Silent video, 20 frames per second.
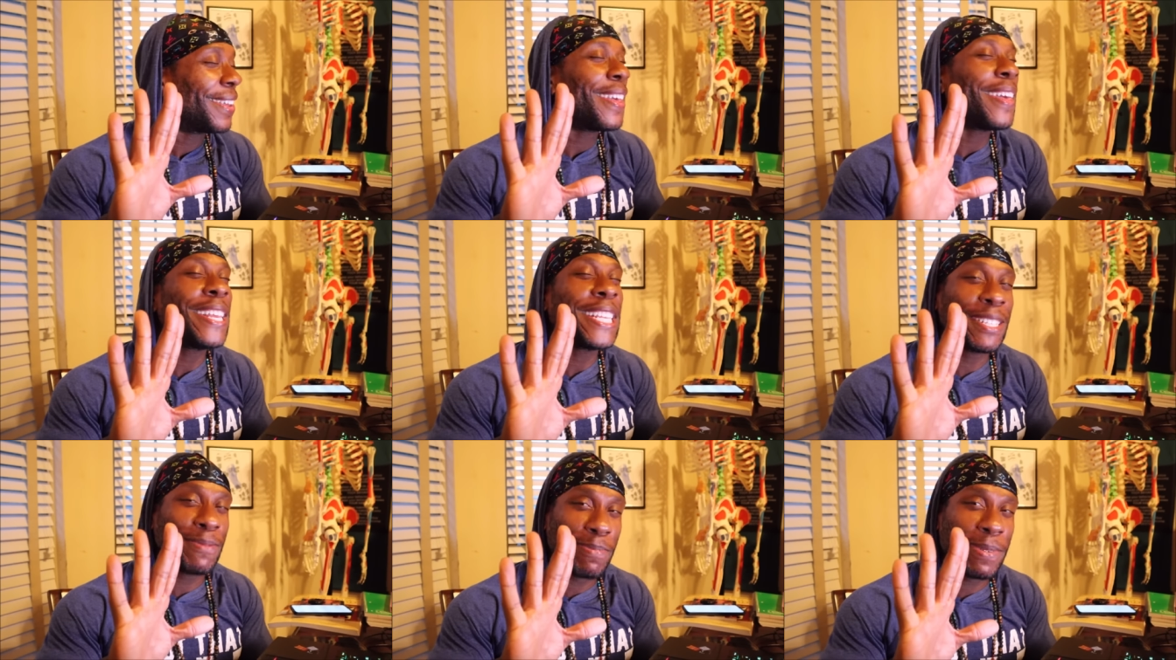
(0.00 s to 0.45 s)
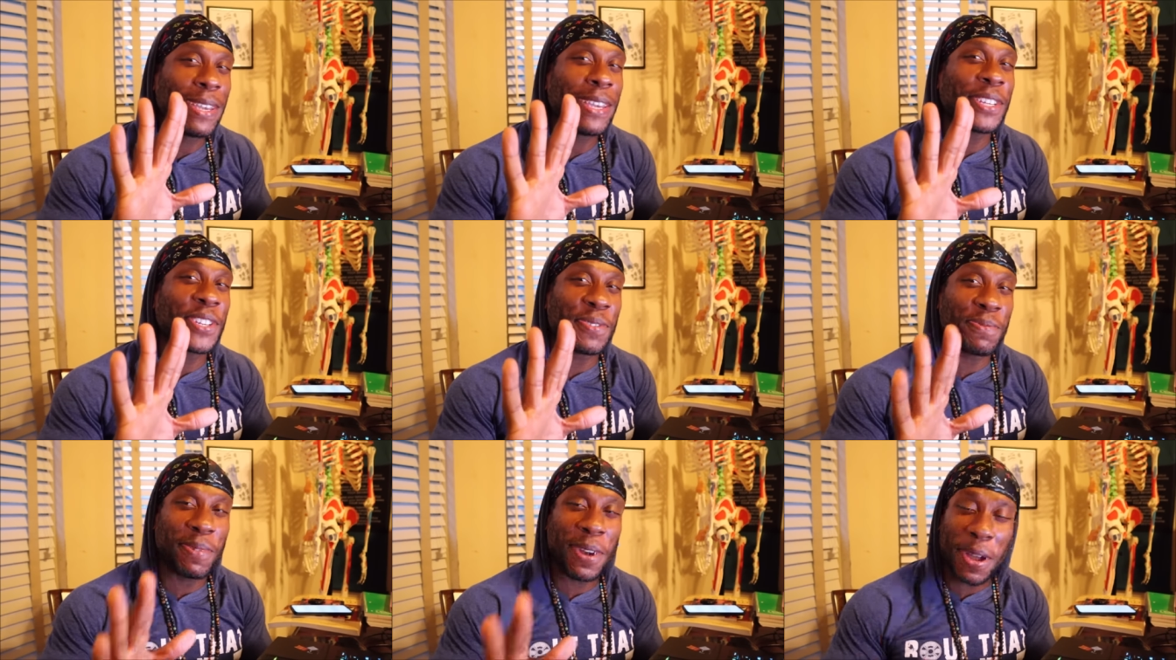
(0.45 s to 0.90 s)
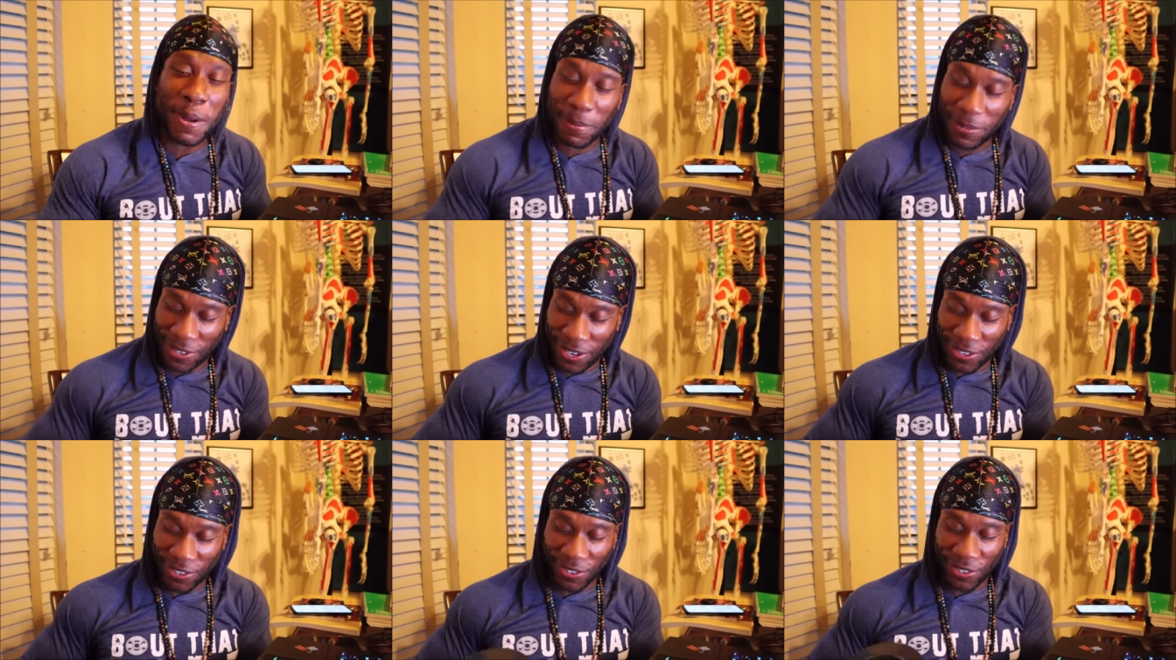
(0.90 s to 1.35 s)
And speaking of
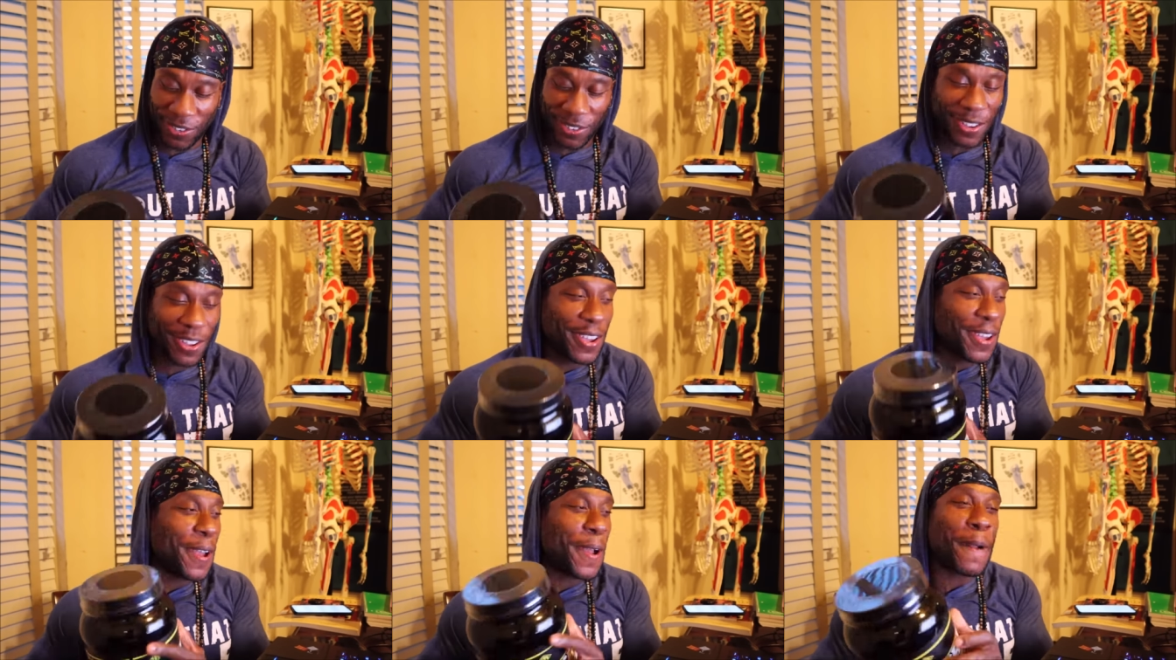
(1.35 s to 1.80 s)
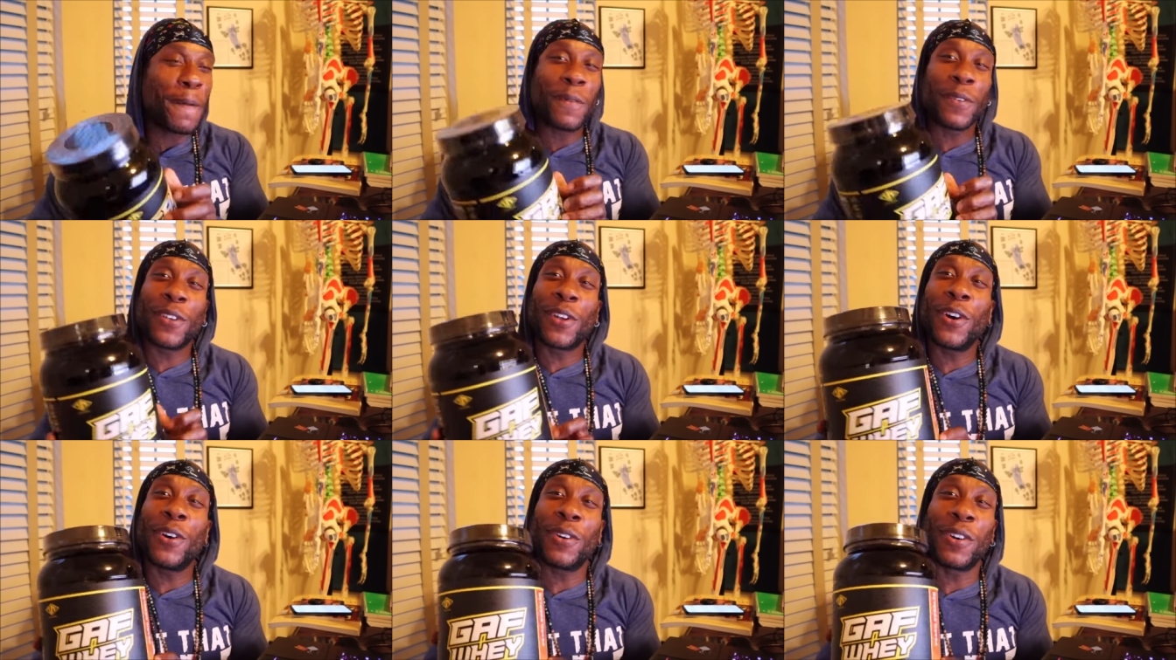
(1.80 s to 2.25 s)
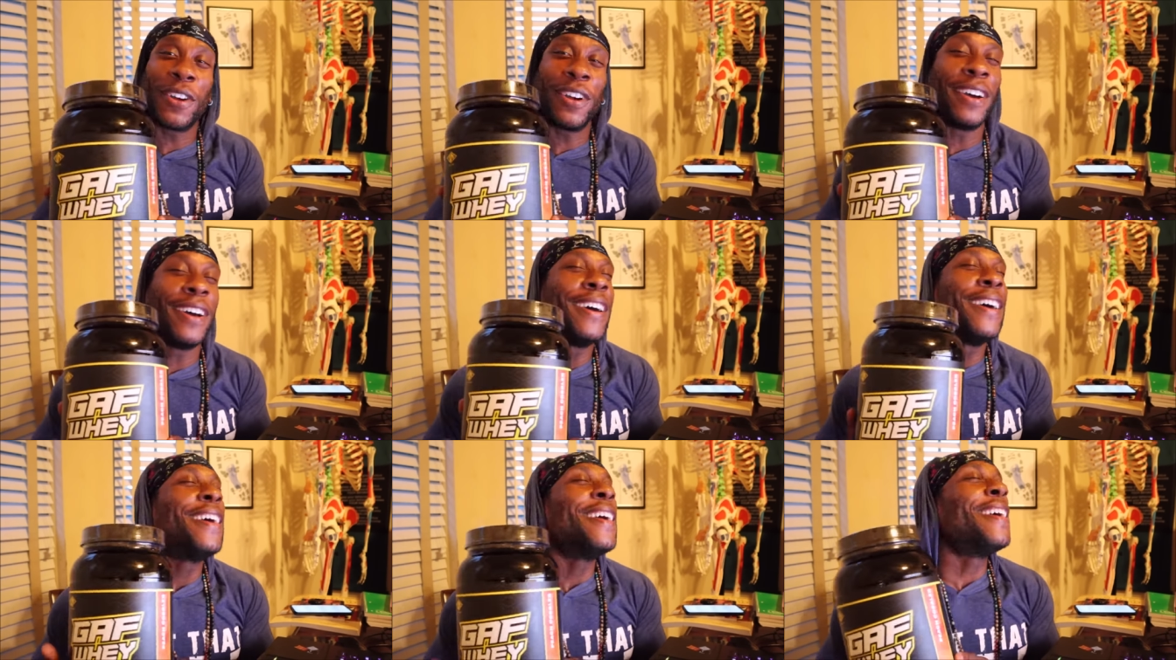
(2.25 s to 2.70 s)
Pump Chasers, go
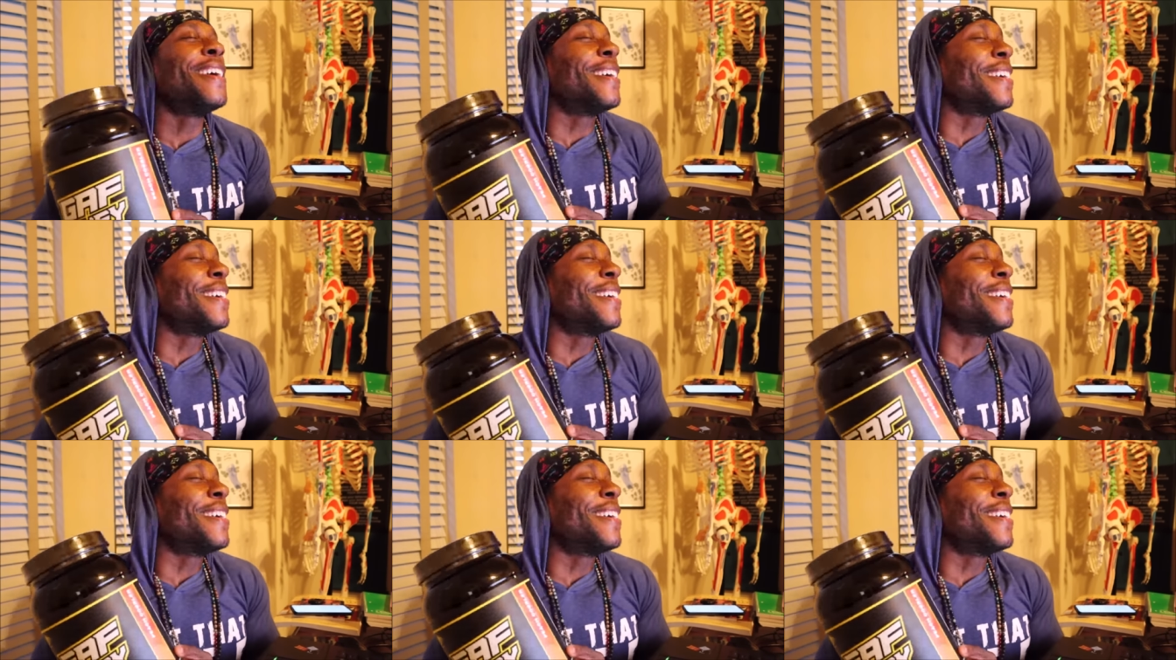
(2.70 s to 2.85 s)
to